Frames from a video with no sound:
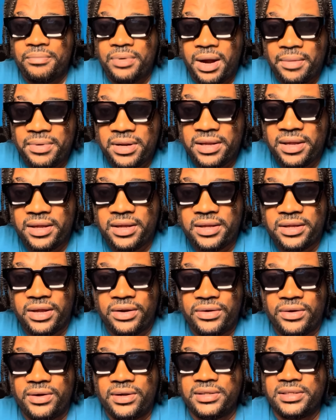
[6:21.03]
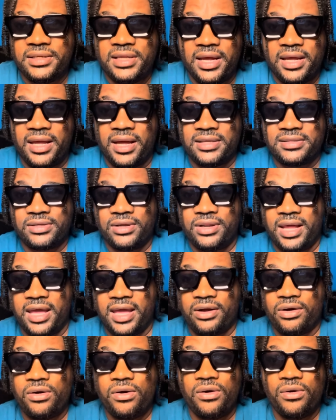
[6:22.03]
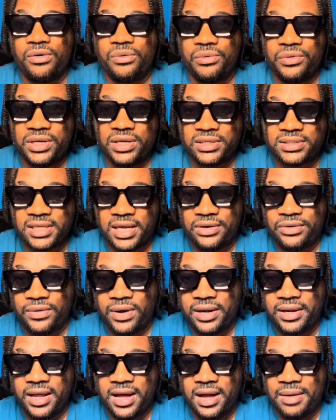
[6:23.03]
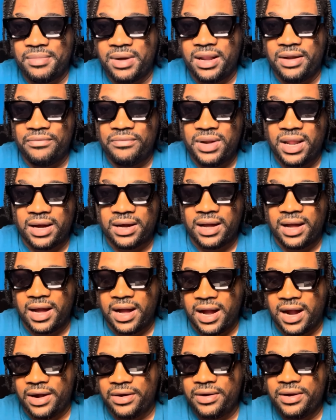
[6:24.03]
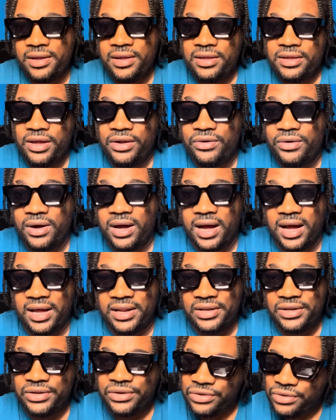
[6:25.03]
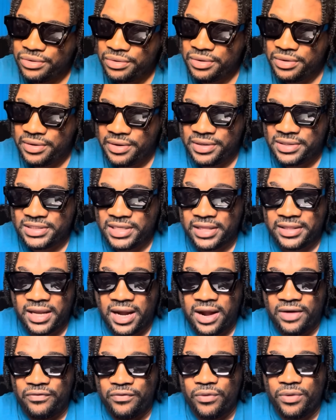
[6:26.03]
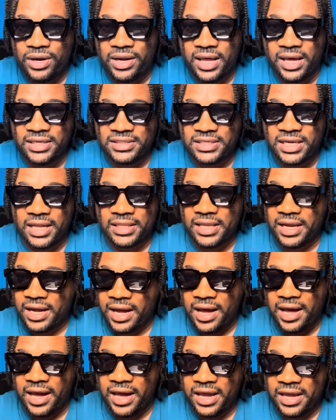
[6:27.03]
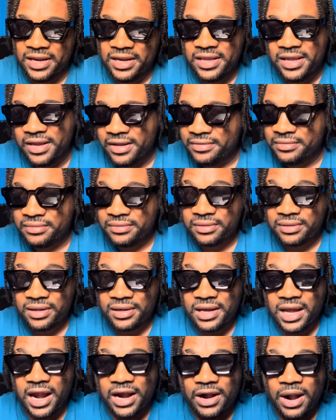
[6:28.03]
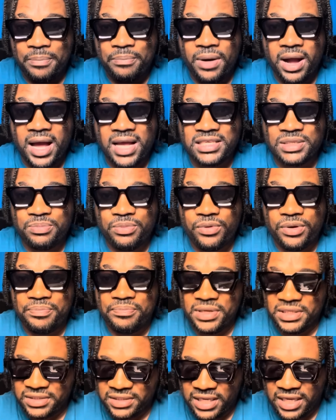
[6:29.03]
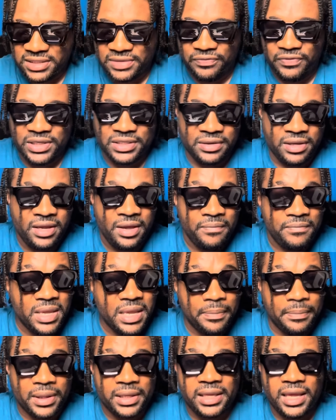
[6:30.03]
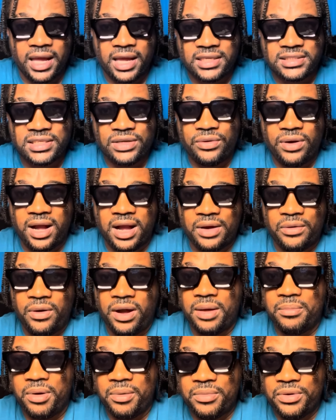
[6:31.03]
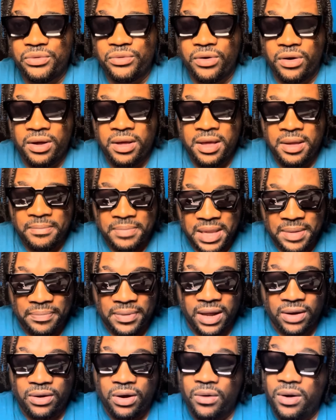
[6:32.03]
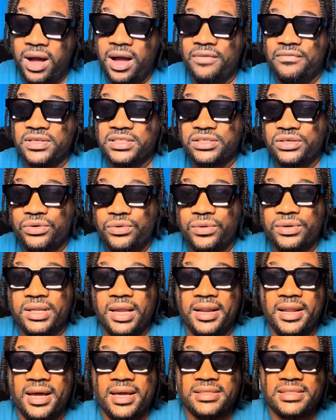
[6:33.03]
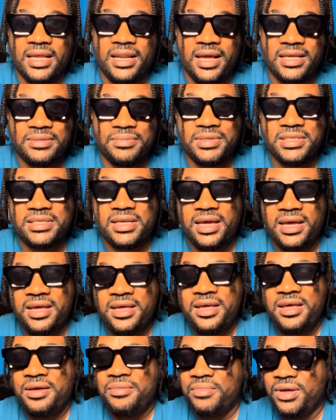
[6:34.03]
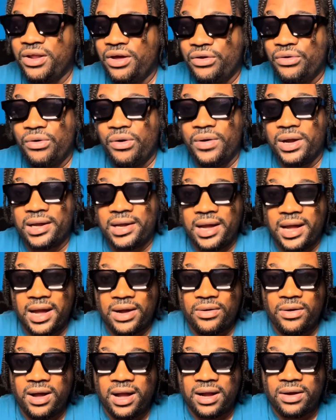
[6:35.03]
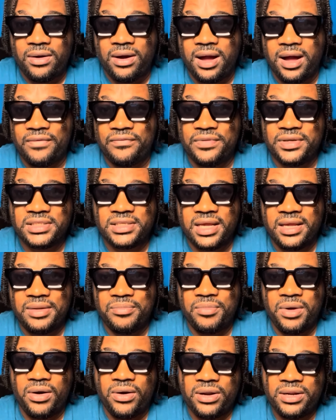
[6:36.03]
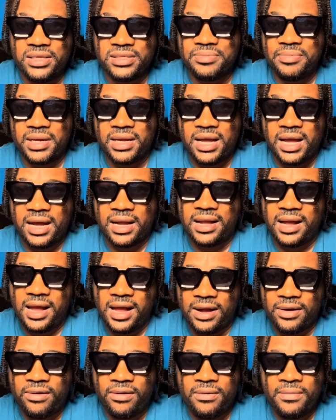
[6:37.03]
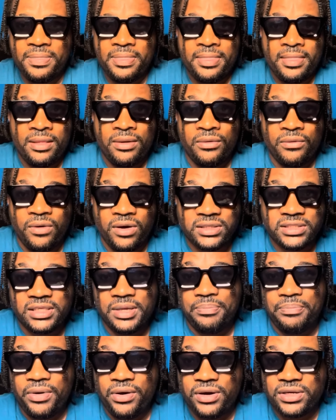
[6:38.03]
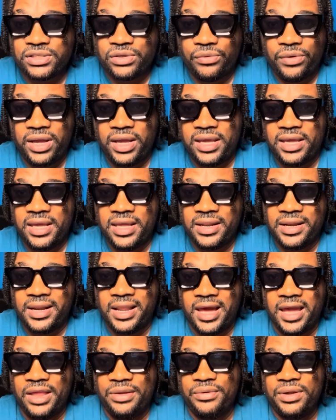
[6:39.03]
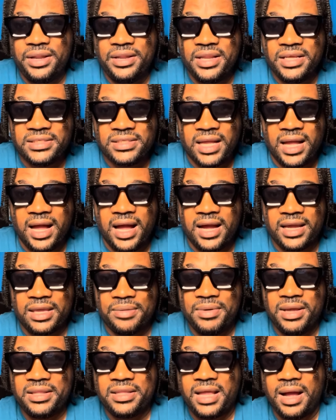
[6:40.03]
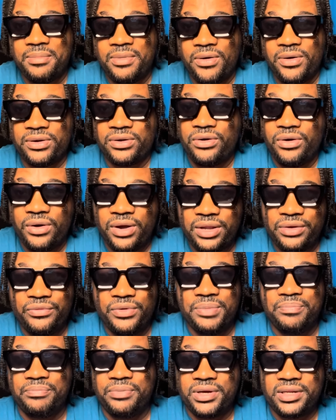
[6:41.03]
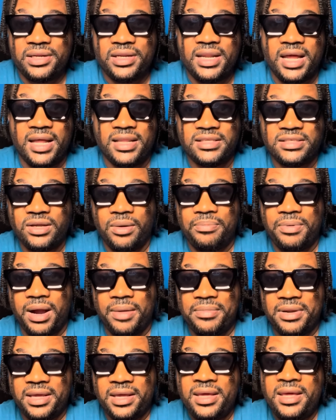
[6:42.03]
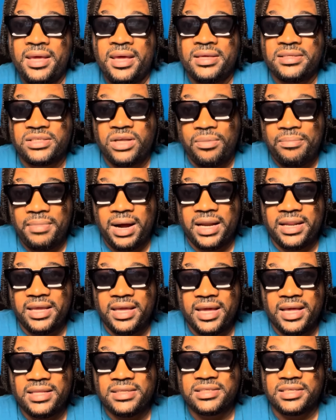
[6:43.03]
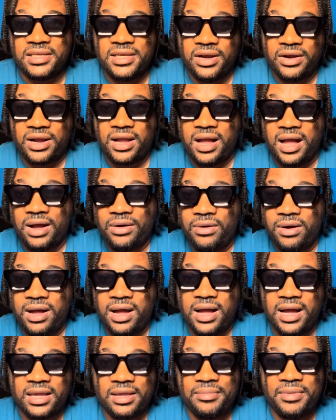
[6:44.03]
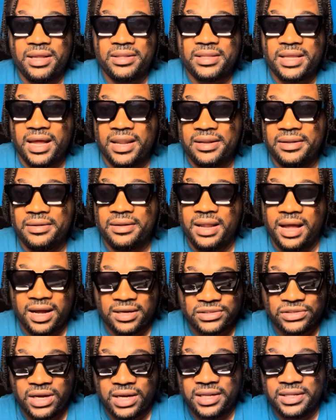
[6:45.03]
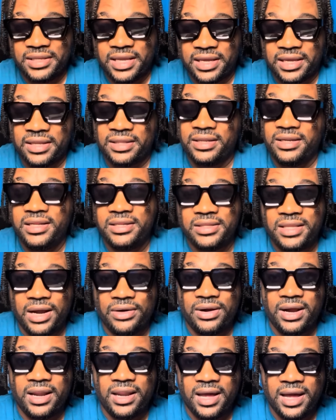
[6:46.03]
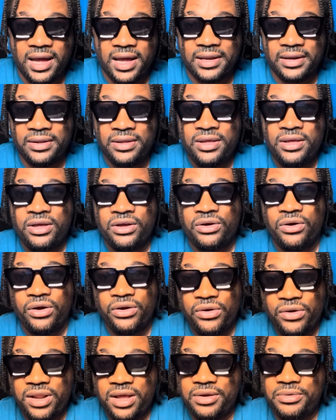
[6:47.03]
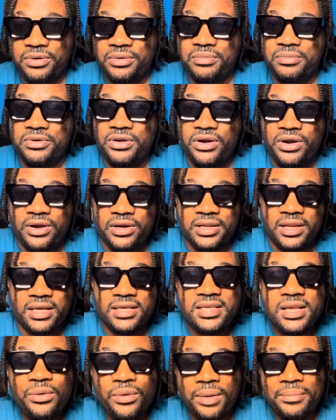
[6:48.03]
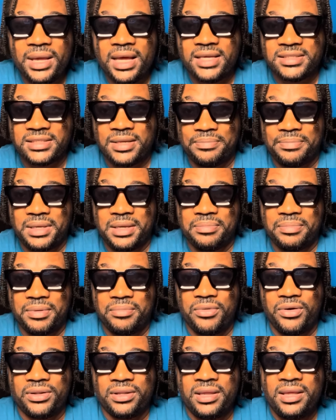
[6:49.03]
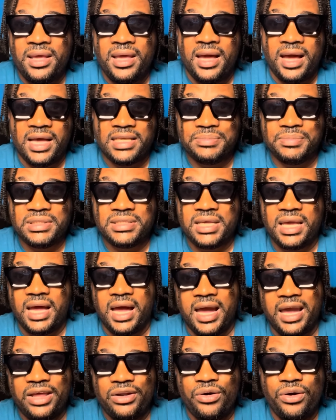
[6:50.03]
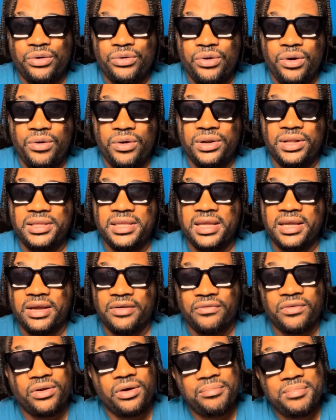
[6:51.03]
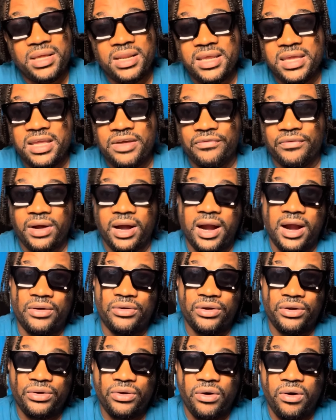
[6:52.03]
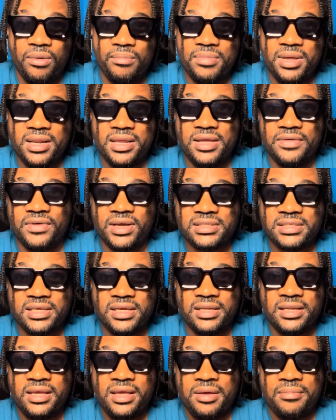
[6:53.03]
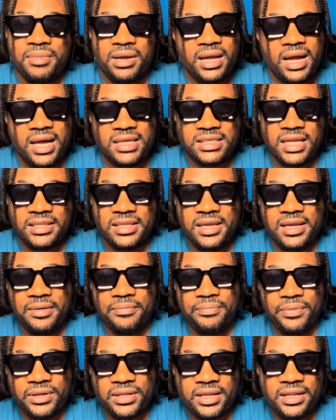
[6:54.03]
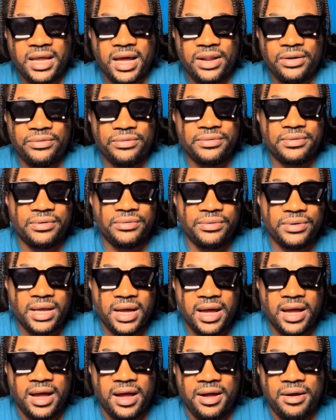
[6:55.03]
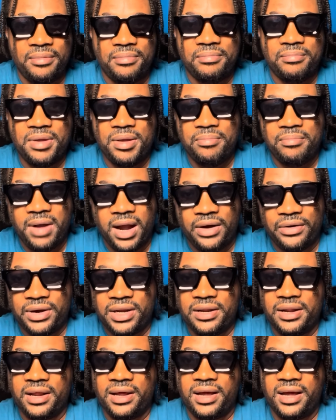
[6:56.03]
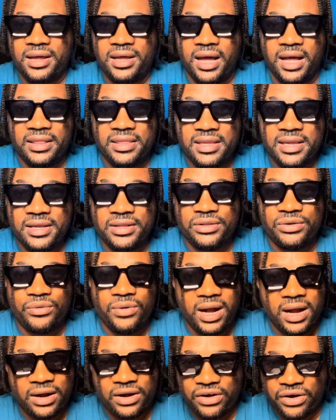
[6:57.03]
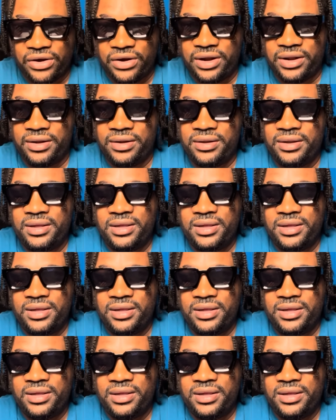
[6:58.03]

probably, you know, they are so like how we just do a normal blog, or, you know, I set her phone like she take a ID or a passport picture that people can't see what's going on. But I know people are going to scrutinize. And as I say, I don't know where Cargo is going to say about this, because Cargo was the person who in line with this argument about going with Pretty Dan. So probably somebody else hear Cargo argument and actually take it literal and go do the dirt. That's the way I say people. But as I say, I don't know what to think if you believe or you don't believe. You see it? Because I think Pretty Dan would have been married, I think, to a girl.